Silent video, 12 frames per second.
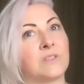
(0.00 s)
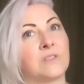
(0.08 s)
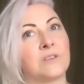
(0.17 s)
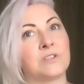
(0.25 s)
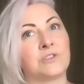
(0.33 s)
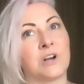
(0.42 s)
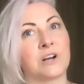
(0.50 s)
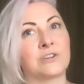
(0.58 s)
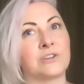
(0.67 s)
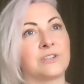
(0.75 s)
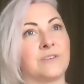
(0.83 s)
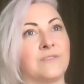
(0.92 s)
the
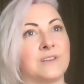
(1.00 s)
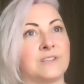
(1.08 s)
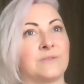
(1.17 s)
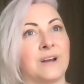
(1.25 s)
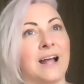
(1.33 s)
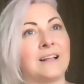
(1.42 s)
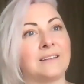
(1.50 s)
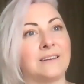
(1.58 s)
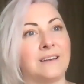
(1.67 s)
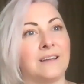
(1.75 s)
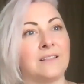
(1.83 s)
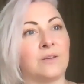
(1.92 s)
structures of this
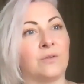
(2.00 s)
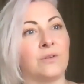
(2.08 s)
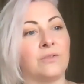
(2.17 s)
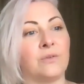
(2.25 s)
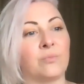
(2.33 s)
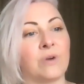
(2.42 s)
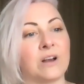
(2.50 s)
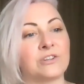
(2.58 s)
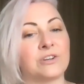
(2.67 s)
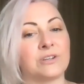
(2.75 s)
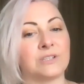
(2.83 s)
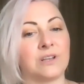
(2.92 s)
reality and the
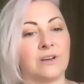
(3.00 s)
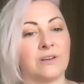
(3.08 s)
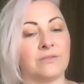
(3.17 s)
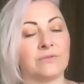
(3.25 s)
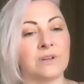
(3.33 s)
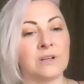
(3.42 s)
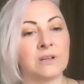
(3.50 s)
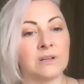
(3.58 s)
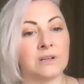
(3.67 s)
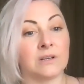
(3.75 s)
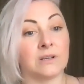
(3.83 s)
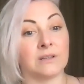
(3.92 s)
pressures of
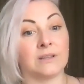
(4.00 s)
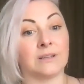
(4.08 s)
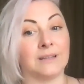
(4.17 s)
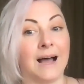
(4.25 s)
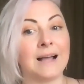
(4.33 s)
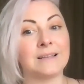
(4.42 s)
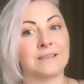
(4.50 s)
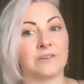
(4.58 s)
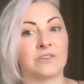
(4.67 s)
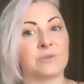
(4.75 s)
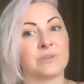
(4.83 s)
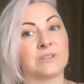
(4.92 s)
the lies that
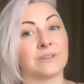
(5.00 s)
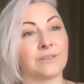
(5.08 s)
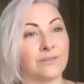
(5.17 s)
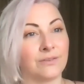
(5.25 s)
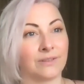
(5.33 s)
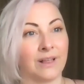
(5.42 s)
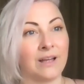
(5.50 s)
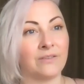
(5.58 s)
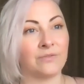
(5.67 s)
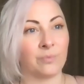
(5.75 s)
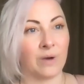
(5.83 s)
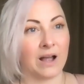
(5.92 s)
you're supposed to live your life
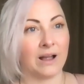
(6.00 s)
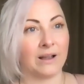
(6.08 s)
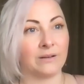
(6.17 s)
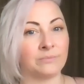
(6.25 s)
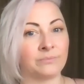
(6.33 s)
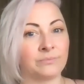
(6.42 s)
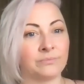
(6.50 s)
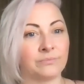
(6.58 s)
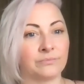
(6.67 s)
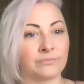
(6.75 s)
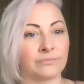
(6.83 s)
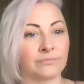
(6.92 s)
by,
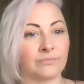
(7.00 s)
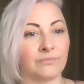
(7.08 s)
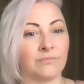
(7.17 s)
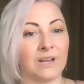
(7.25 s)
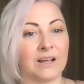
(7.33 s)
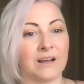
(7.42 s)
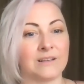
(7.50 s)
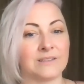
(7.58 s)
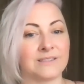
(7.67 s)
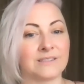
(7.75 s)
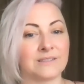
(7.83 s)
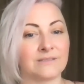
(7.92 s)

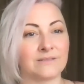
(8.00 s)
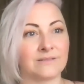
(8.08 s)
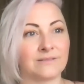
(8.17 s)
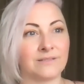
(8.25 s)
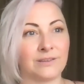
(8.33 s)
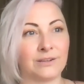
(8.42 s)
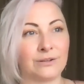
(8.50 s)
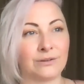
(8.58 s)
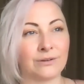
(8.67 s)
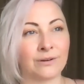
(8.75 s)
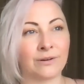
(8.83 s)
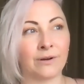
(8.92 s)
because
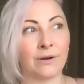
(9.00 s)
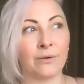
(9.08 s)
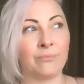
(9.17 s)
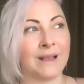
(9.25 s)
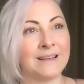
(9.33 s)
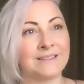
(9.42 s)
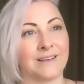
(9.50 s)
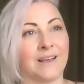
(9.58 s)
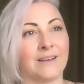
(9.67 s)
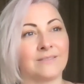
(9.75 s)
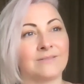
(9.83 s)
you're amazing.